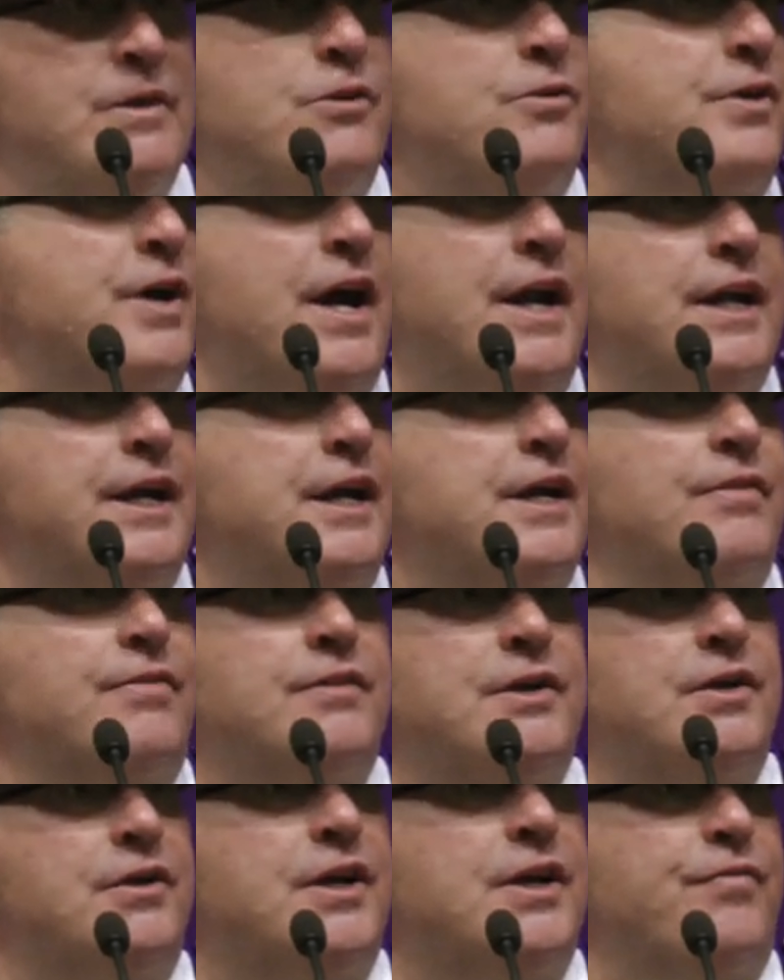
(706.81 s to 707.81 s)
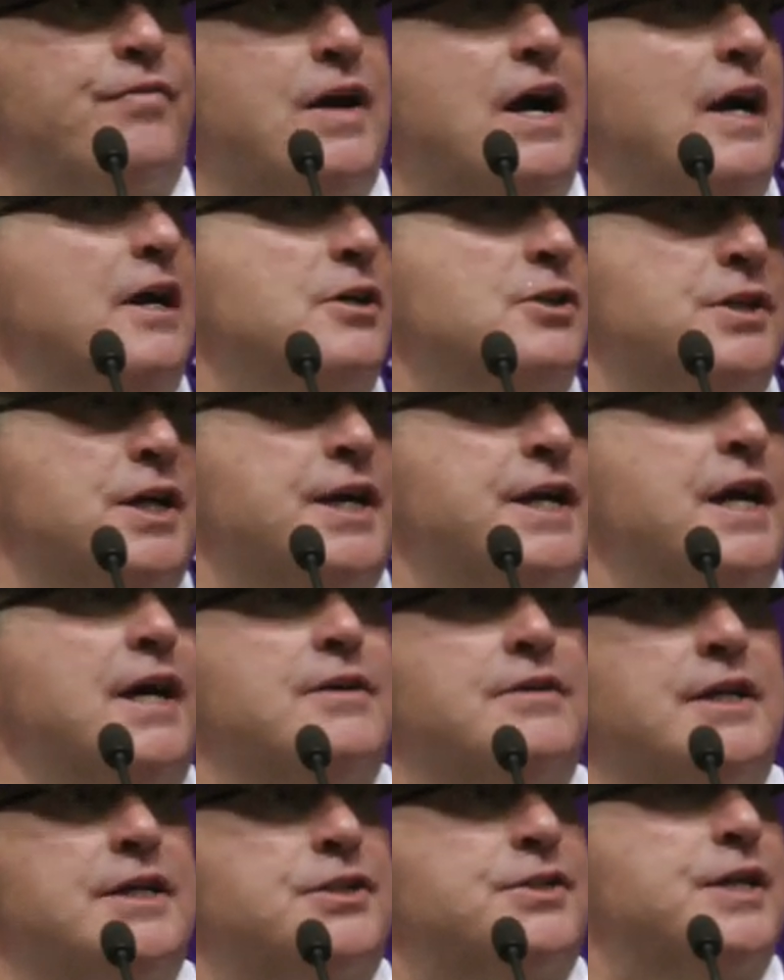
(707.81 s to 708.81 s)
you kind of get that because they
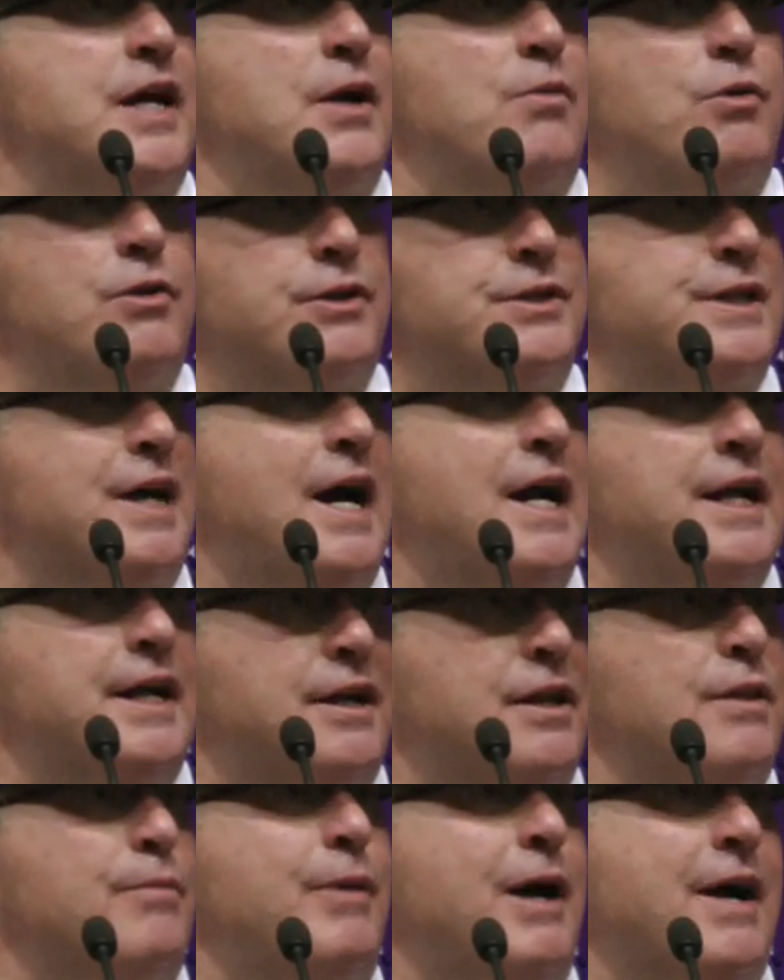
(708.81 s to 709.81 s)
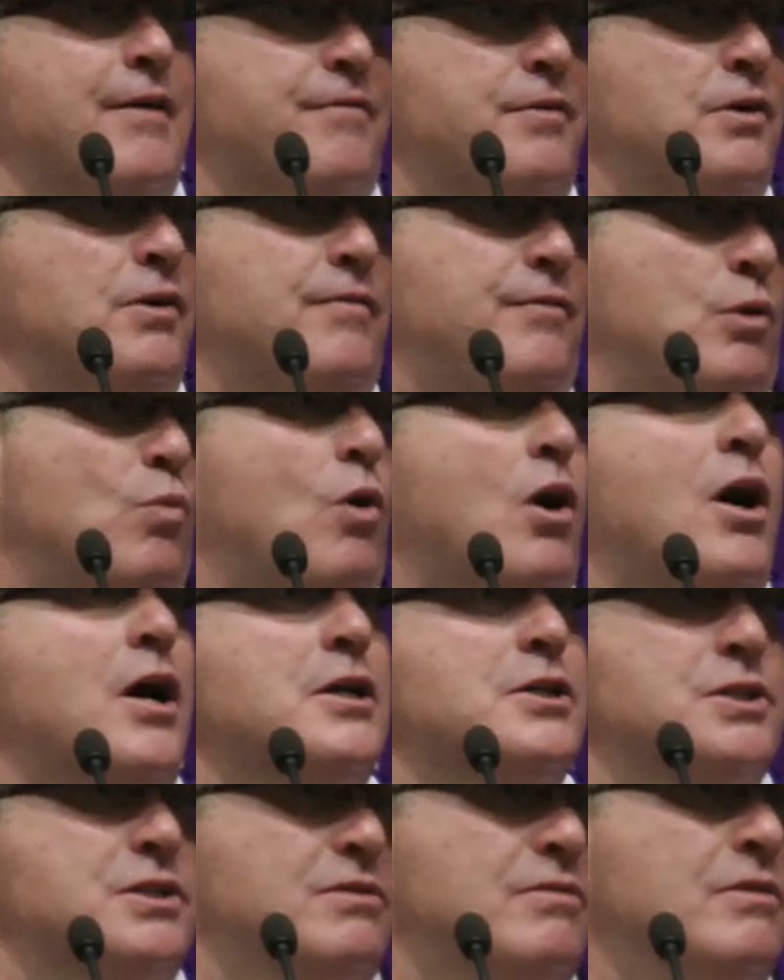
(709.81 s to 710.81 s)
stayed with a tight end in the backfield if you
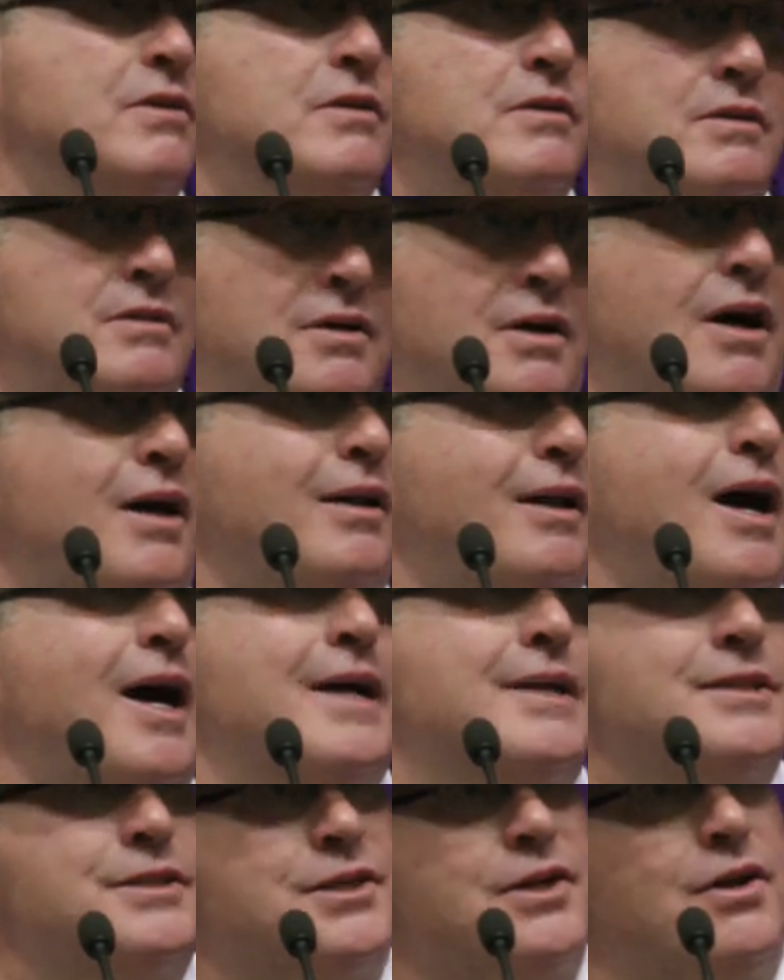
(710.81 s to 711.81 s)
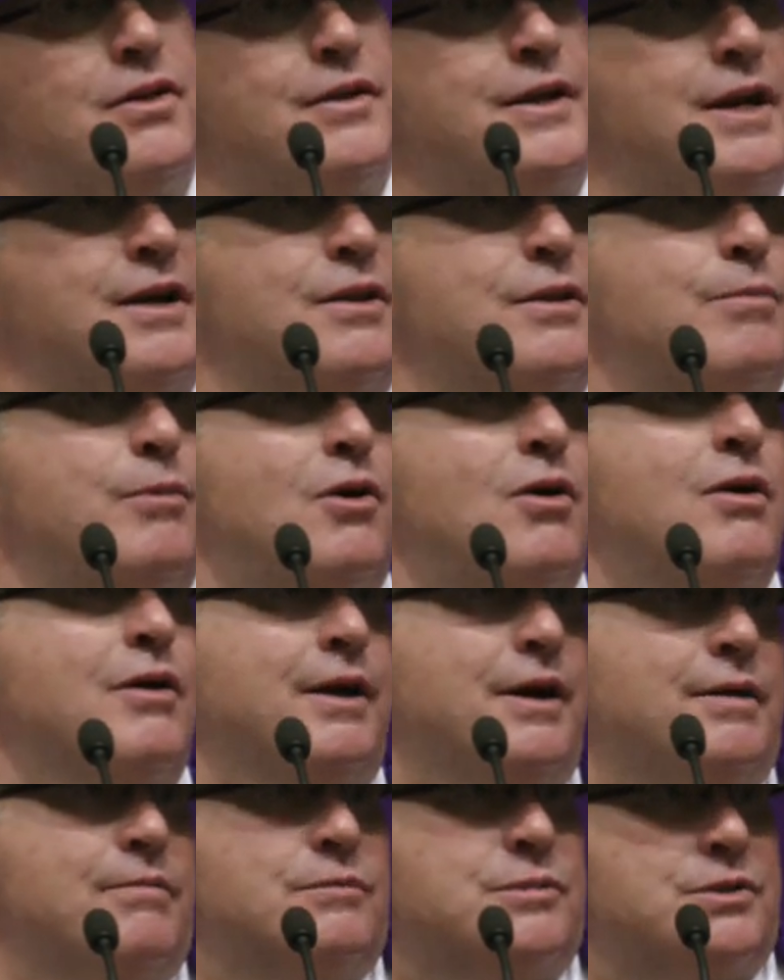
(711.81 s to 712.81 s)
watch a lot until the end of the
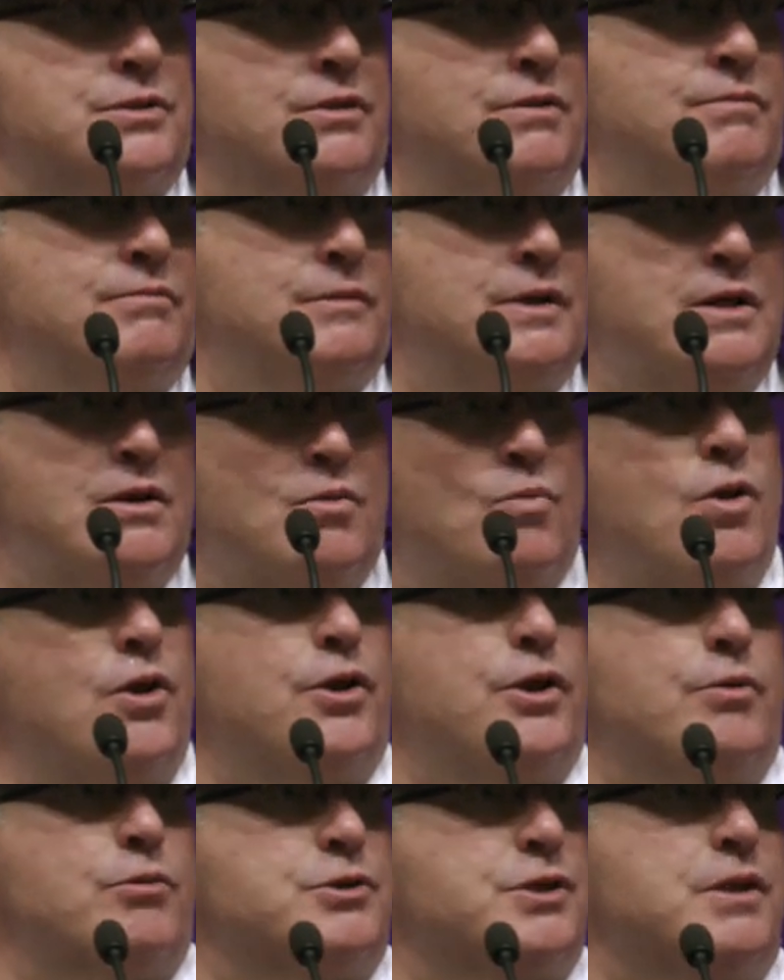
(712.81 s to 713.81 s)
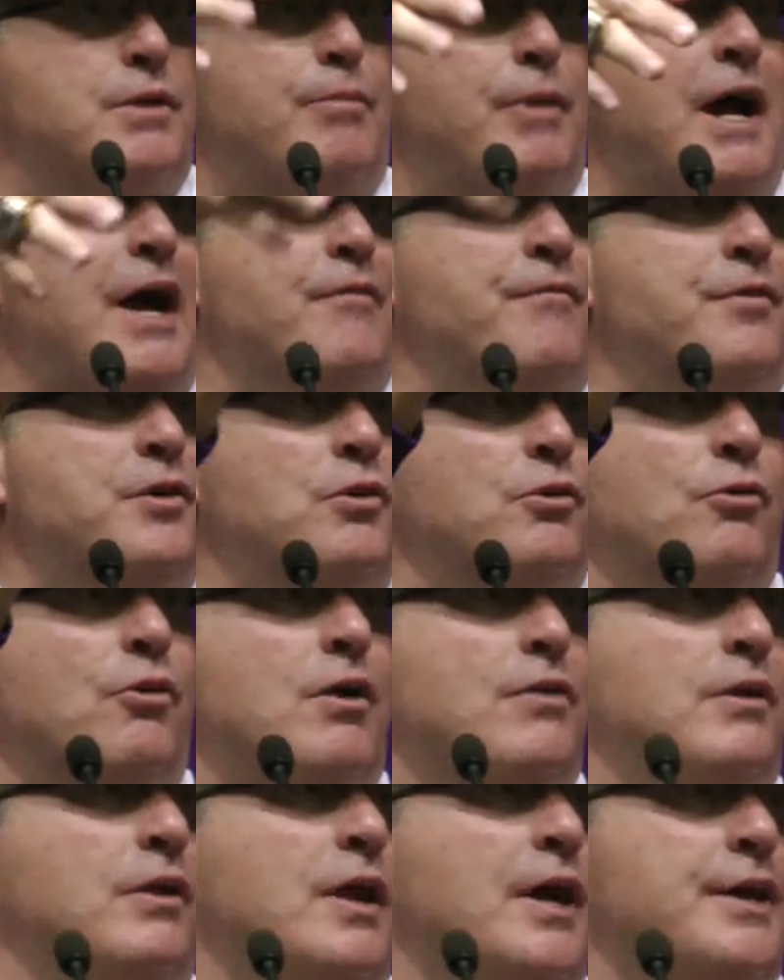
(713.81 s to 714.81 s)
ball game. So. Whether he was in the backfield or
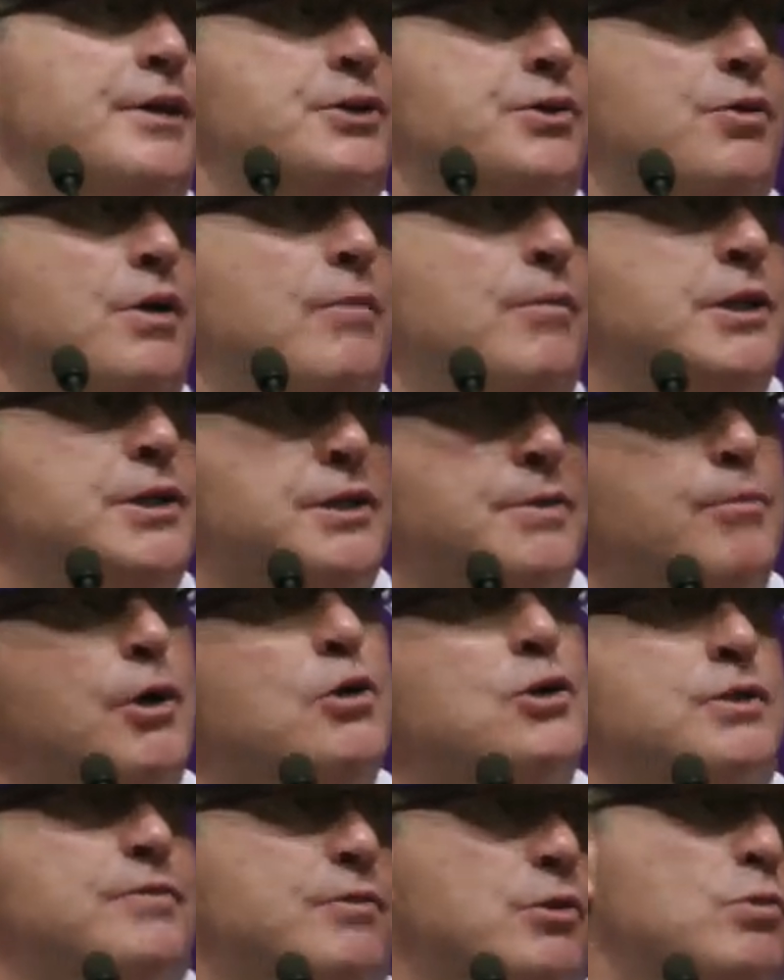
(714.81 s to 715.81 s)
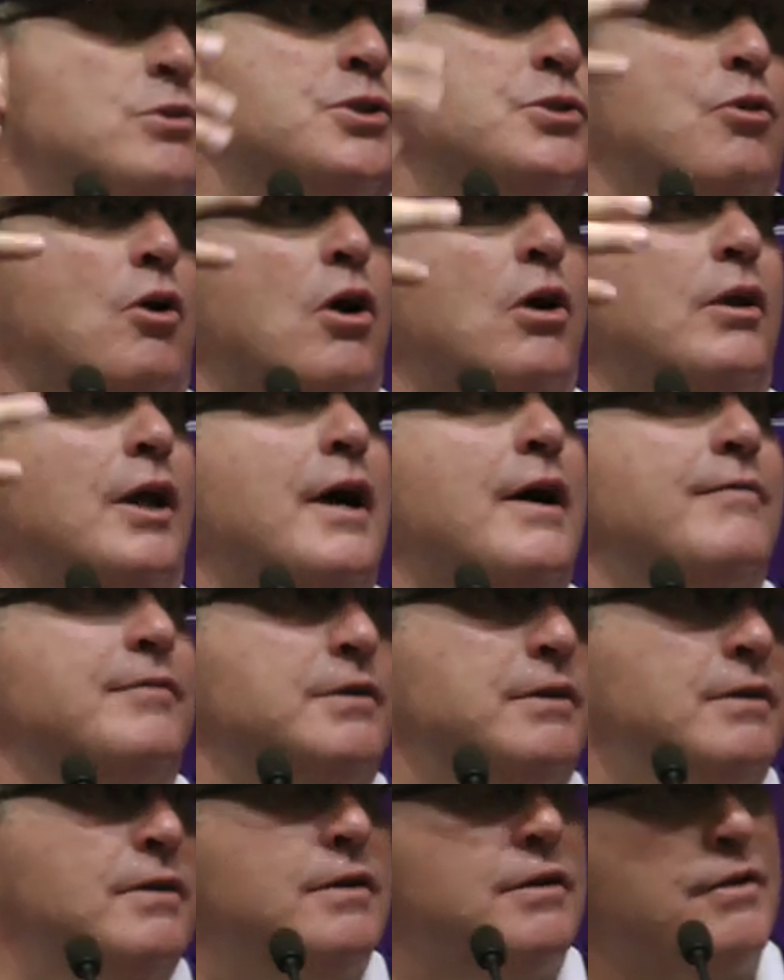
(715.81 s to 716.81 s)
on the line of scrimmage, and most of it was to our
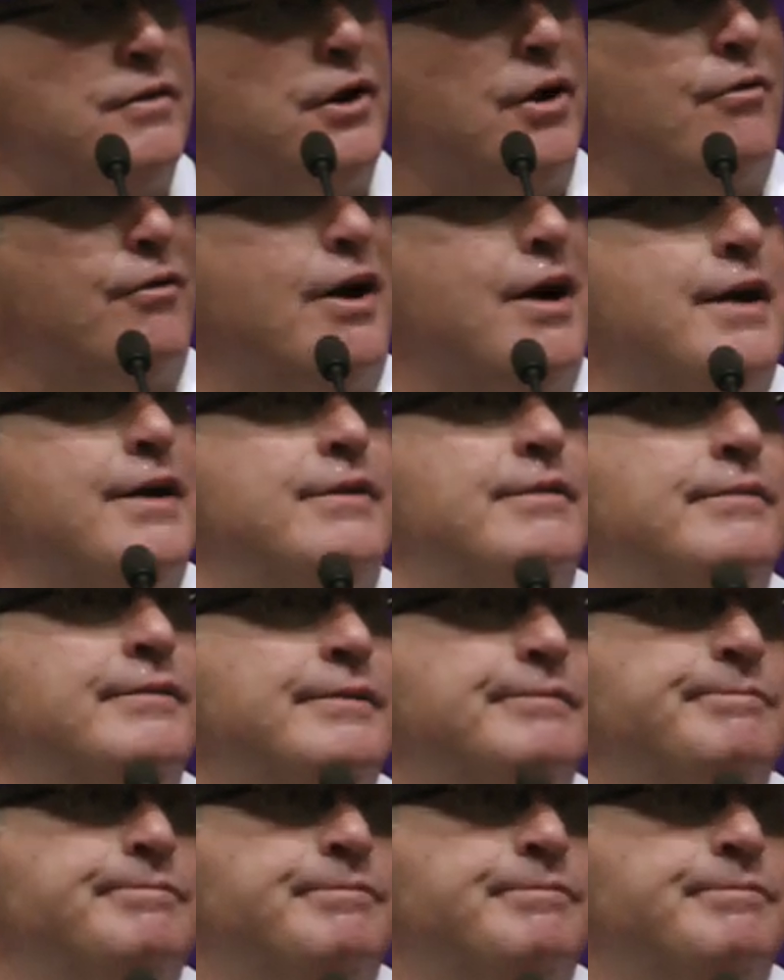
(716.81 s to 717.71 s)
left, their right.